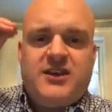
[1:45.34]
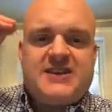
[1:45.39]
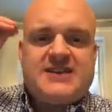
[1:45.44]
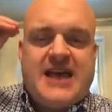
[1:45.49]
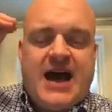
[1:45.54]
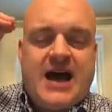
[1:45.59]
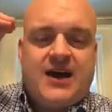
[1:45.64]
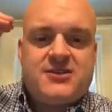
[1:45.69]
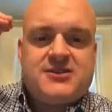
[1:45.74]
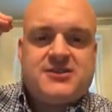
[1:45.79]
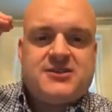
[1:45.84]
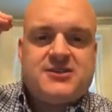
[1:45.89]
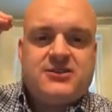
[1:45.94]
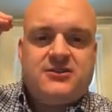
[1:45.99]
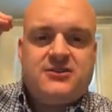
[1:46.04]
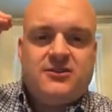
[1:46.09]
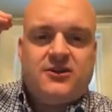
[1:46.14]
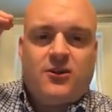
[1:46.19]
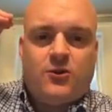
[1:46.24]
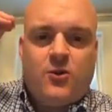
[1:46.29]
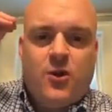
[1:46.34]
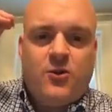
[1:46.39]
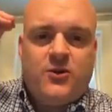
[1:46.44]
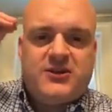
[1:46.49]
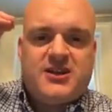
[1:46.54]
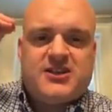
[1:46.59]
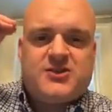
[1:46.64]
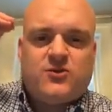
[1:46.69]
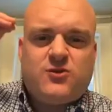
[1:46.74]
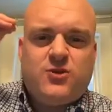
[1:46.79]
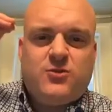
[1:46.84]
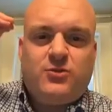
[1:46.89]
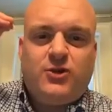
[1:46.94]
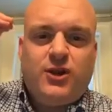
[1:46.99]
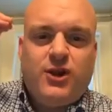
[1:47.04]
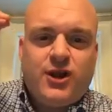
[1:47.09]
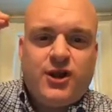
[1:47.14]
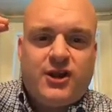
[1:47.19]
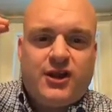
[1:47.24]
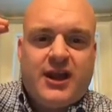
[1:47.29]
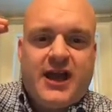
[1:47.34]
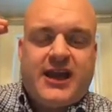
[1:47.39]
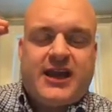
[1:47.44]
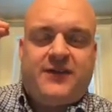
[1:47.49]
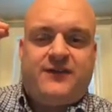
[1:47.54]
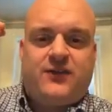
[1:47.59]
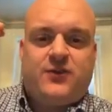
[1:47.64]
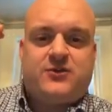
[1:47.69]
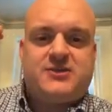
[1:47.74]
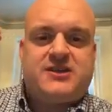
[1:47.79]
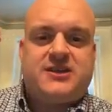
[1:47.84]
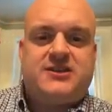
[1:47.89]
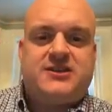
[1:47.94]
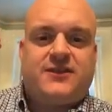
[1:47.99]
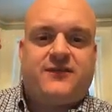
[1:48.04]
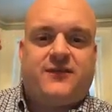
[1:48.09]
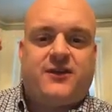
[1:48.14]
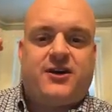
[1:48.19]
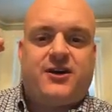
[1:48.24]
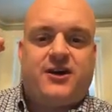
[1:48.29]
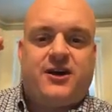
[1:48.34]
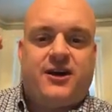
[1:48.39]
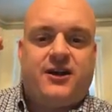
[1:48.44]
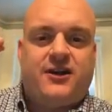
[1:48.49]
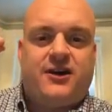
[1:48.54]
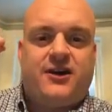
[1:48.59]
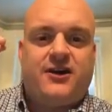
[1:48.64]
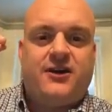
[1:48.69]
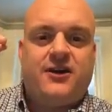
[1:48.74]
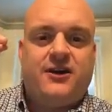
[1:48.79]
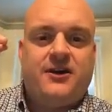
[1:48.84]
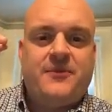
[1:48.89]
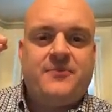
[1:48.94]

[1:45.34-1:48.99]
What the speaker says: house or what would this room look like if it was a different color?